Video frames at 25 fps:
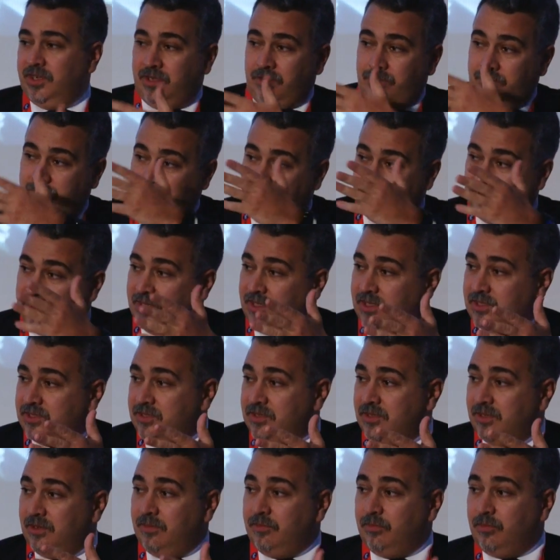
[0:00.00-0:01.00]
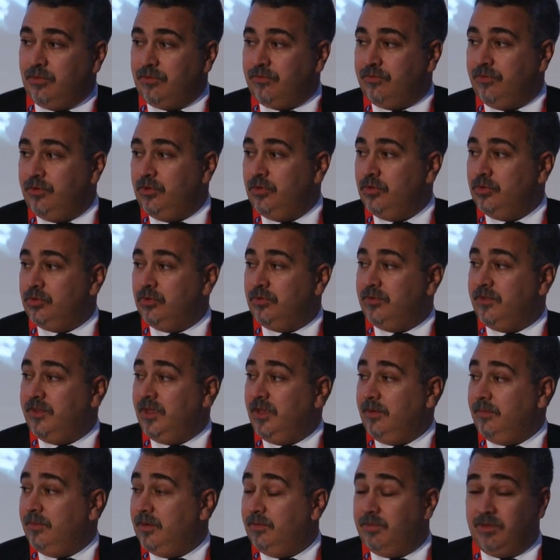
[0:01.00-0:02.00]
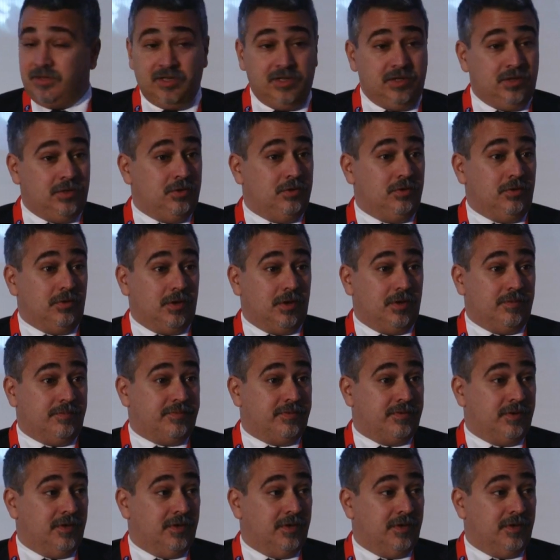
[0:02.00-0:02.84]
and maybe that's more for you to tell me, but in Europe,